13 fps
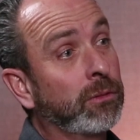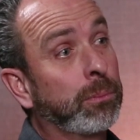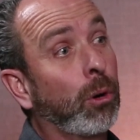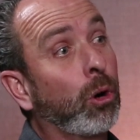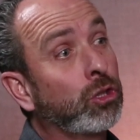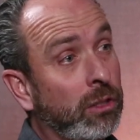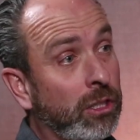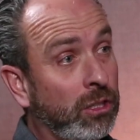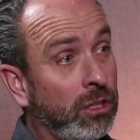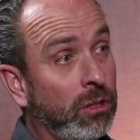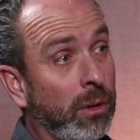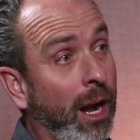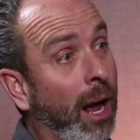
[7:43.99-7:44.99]
personally
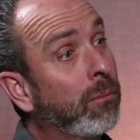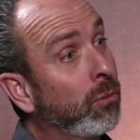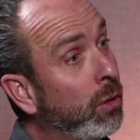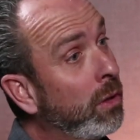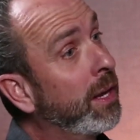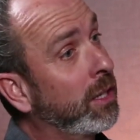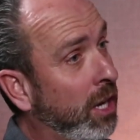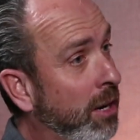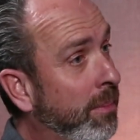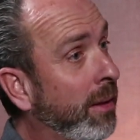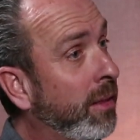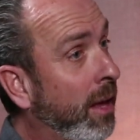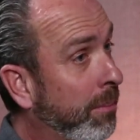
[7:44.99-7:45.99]
too. And I'm really excited
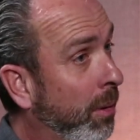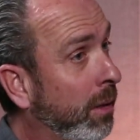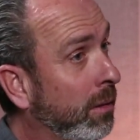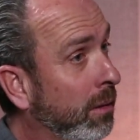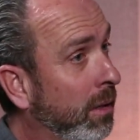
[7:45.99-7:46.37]
about that part.